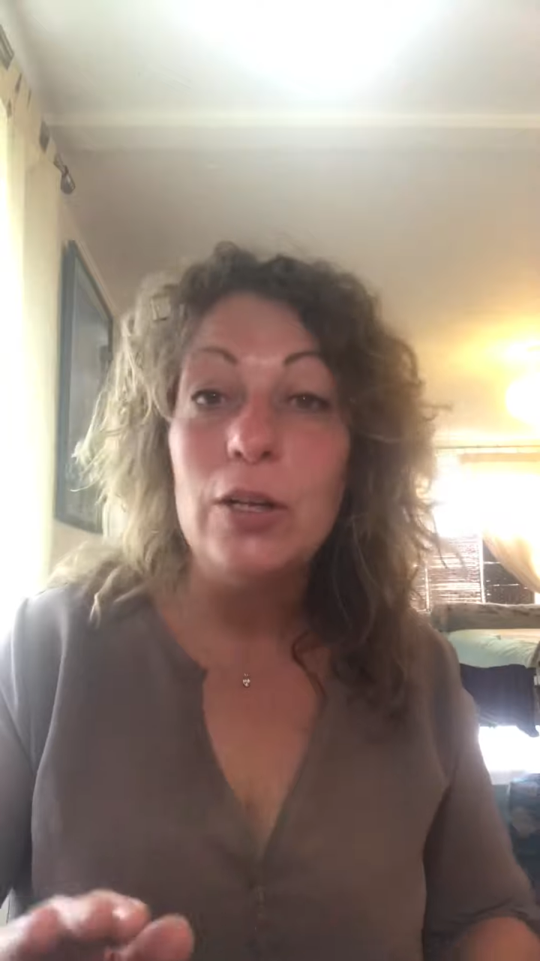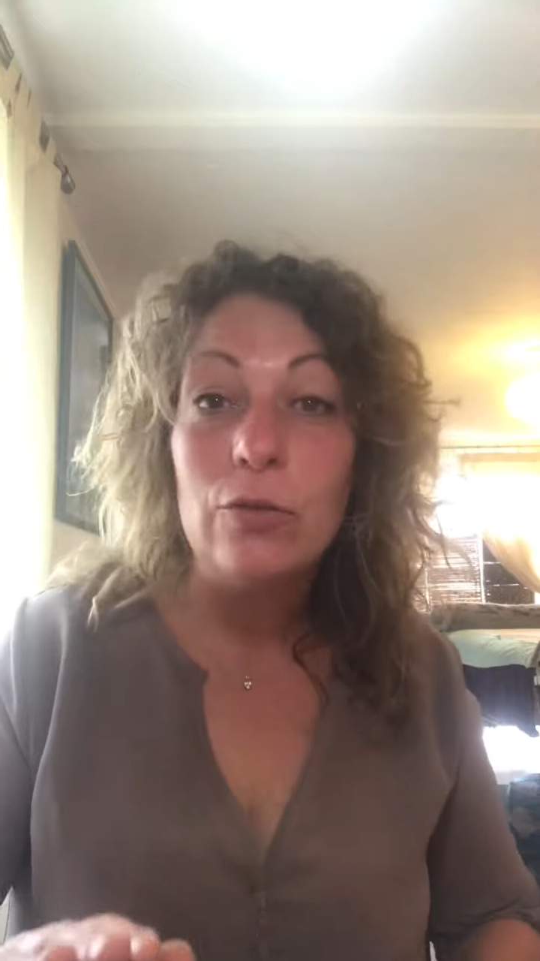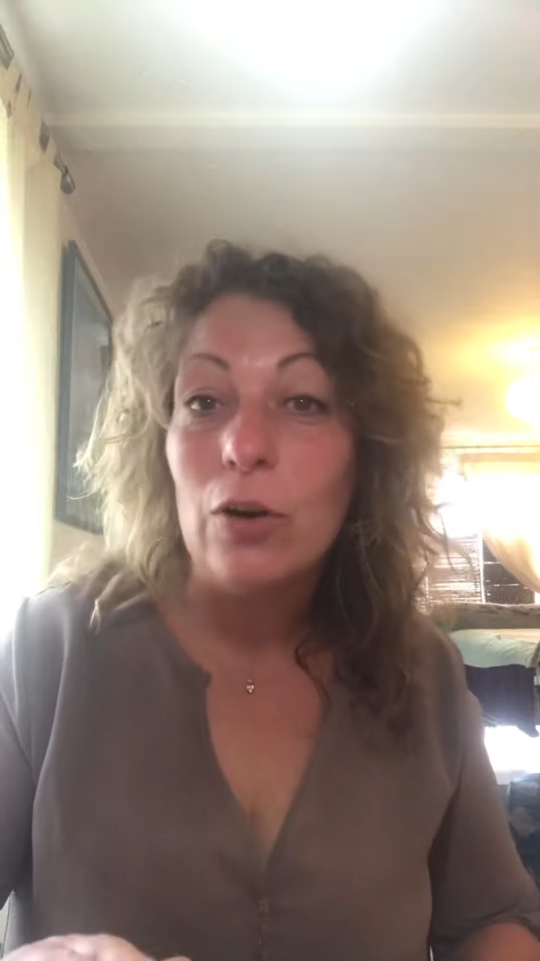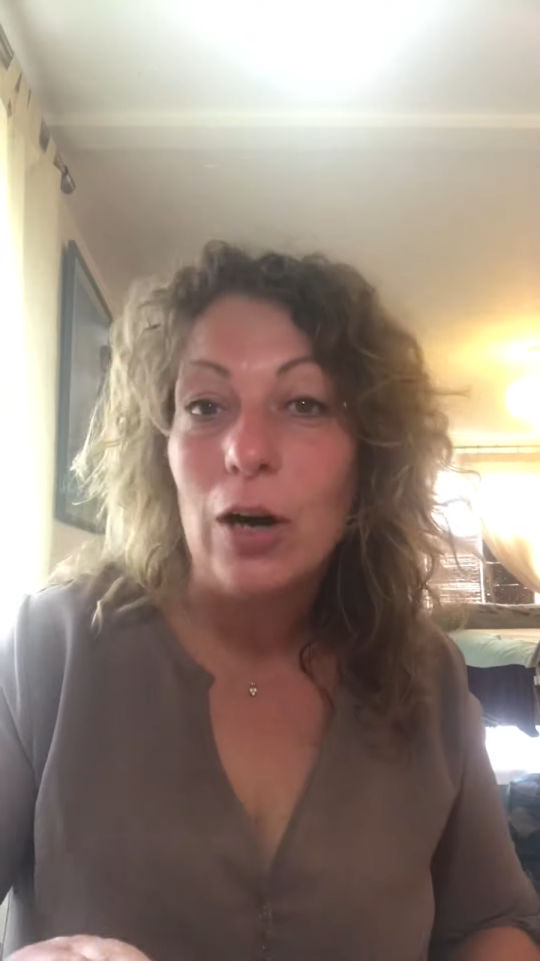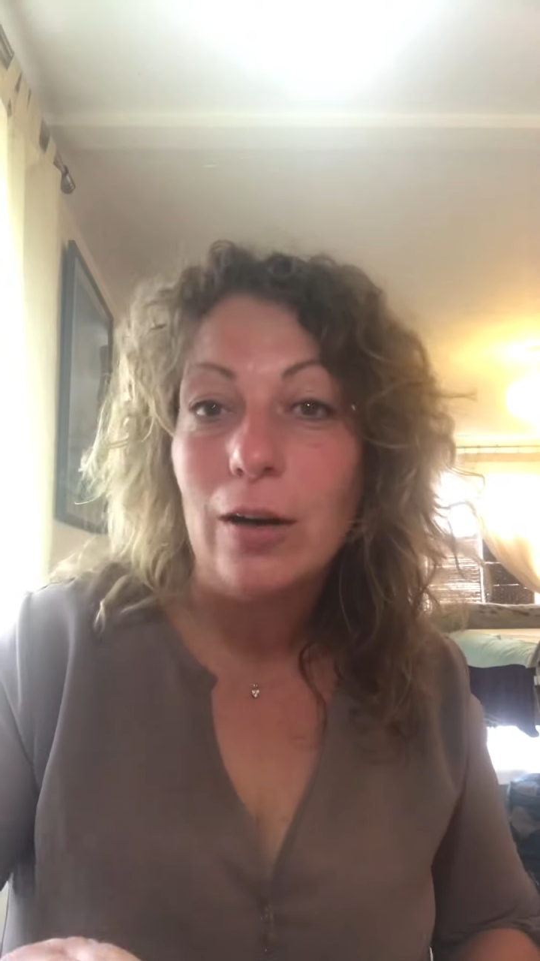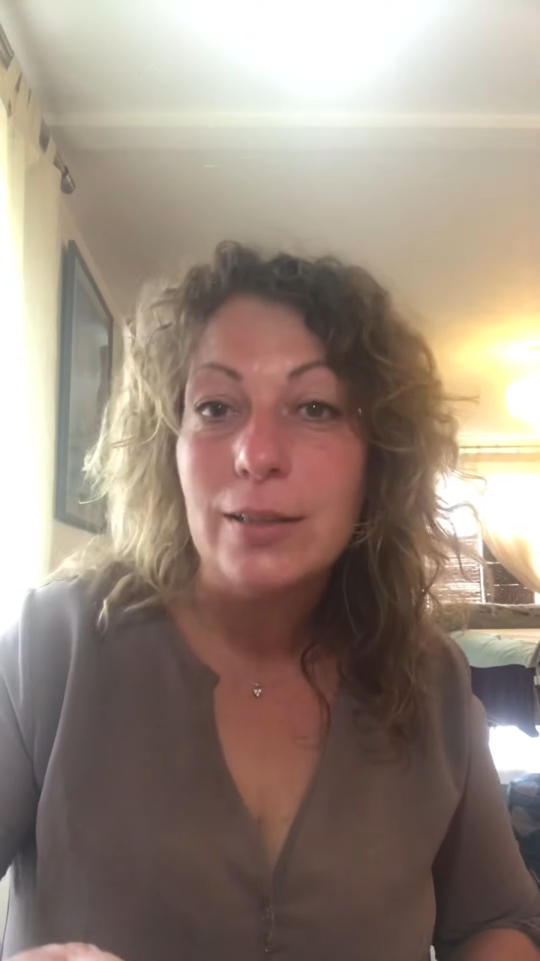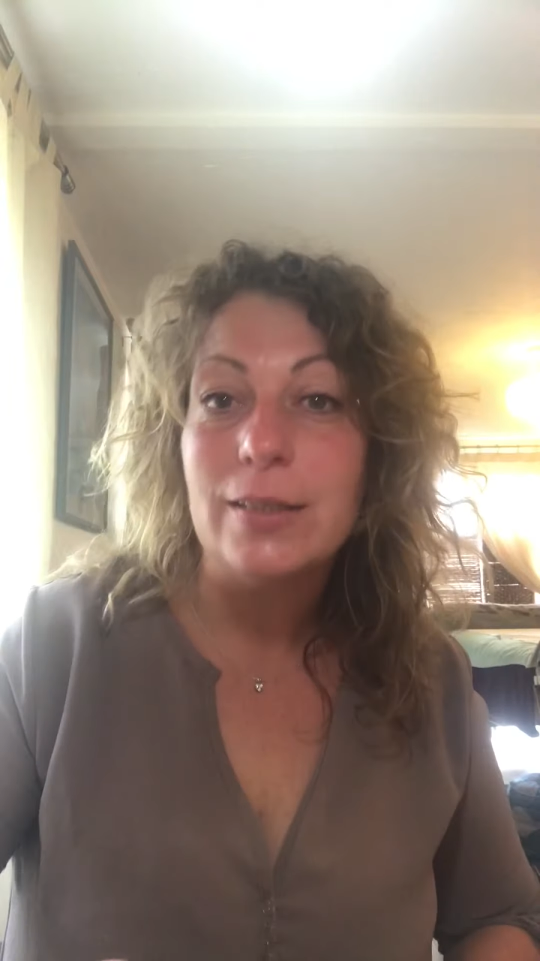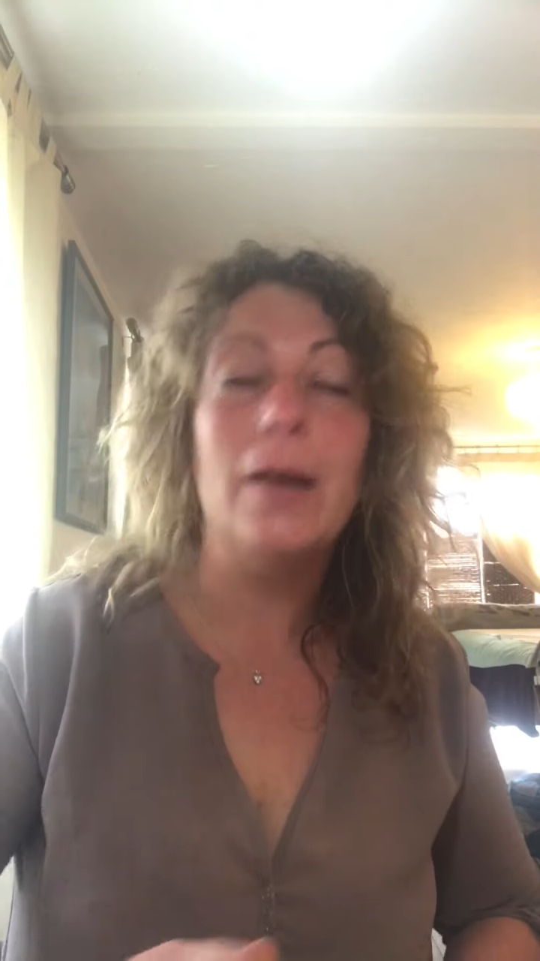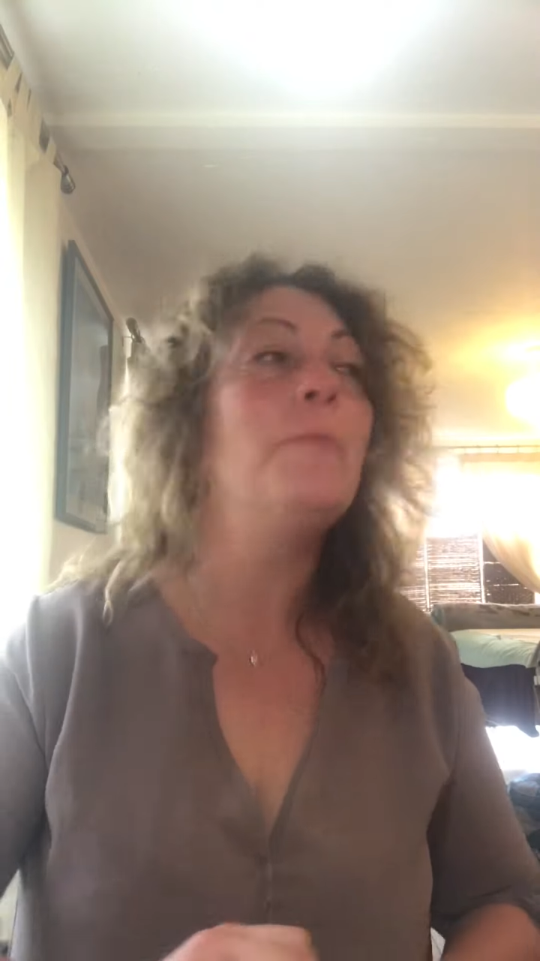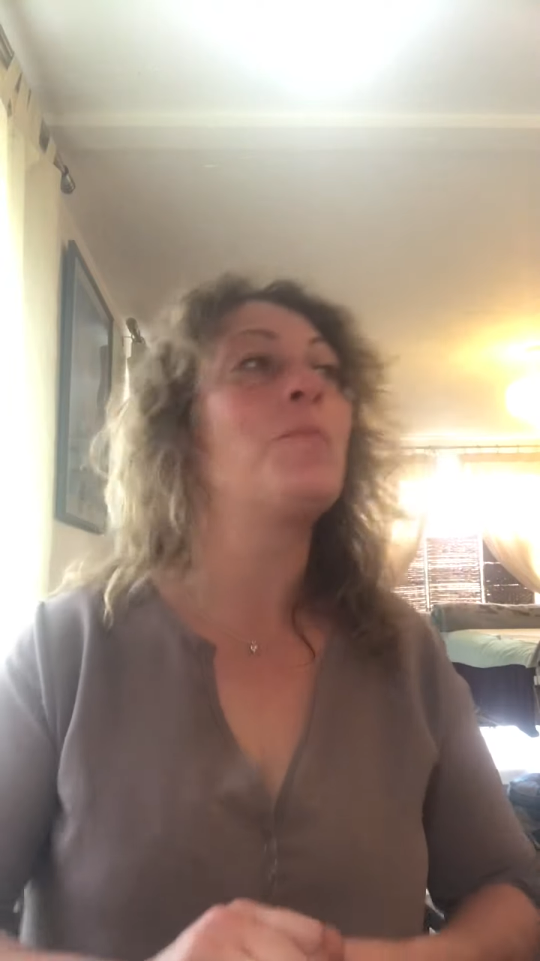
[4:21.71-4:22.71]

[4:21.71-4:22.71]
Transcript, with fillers: the wrong answer.